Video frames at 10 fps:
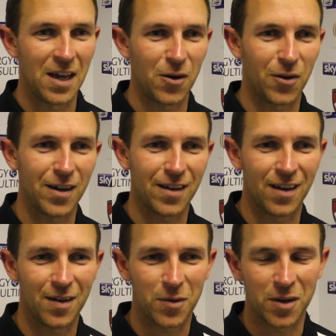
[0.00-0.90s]
Yeah, all right,
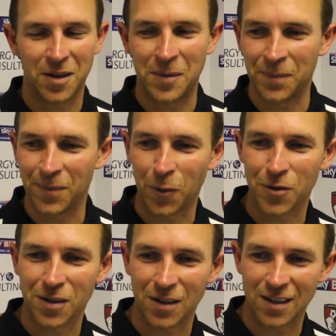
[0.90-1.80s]
yeah. I
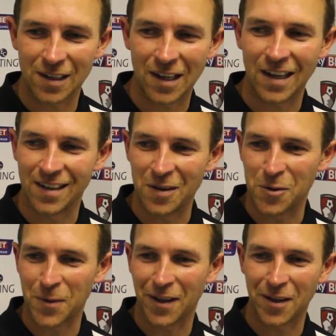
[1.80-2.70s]
wasn't, again, it
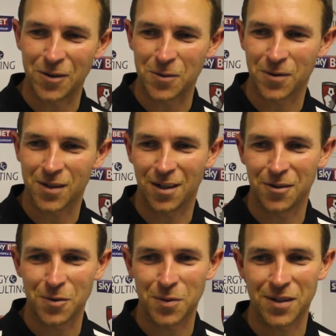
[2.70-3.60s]
was one of those, I wasn't
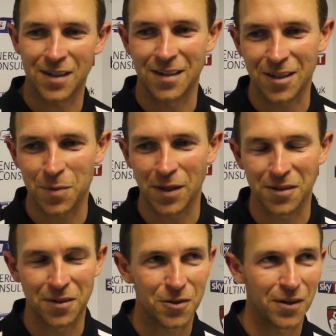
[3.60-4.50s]
100%
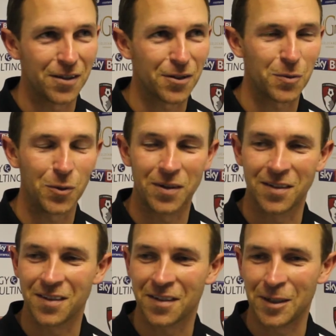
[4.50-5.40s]
expecting. I trained this
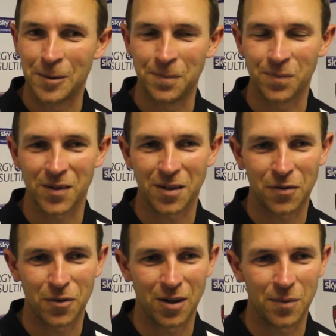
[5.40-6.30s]
morning and I
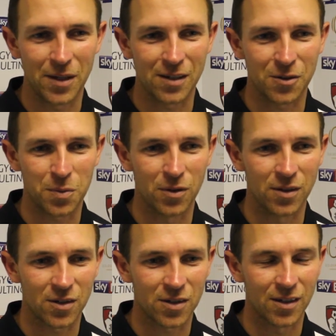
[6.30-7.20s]
thought I'd better just put on
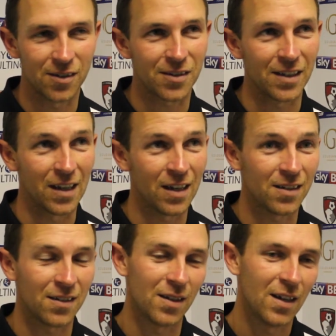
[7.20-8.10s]
a shirt just in
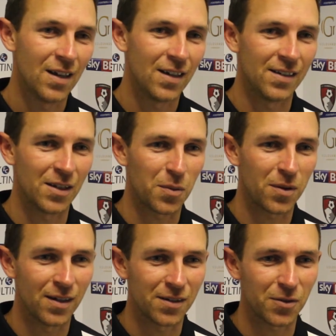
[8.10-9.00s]
case and end up
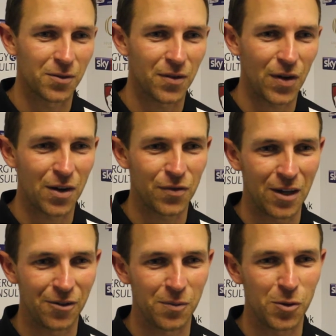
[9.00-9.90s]
playing sort of half
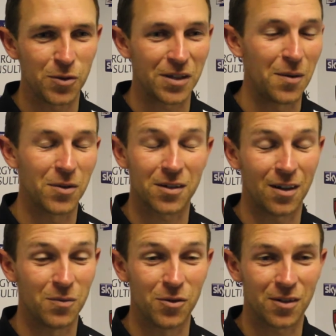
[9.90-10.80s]
hour, and the ball was down my
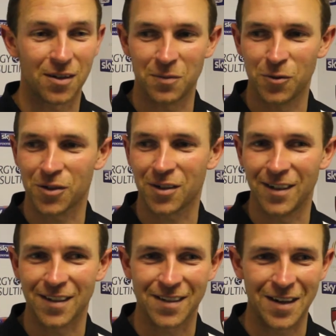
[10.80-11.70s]
side more
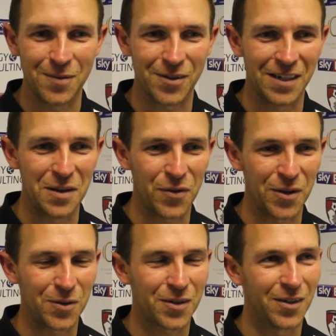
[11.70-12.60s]
side times than anything else.